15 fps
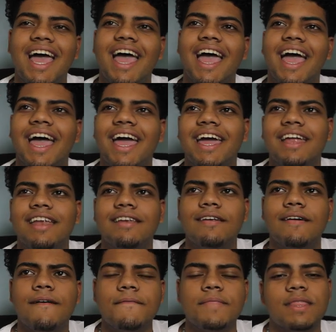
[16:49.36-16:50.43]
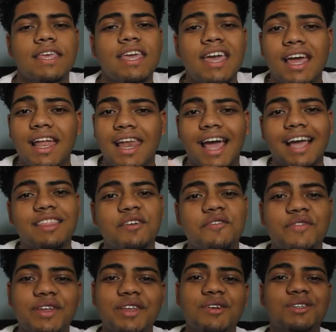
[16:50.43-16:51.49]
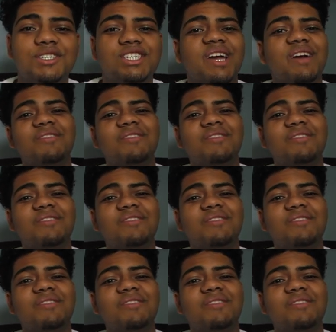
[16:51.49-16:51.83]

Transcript: And yeah, like the video, share it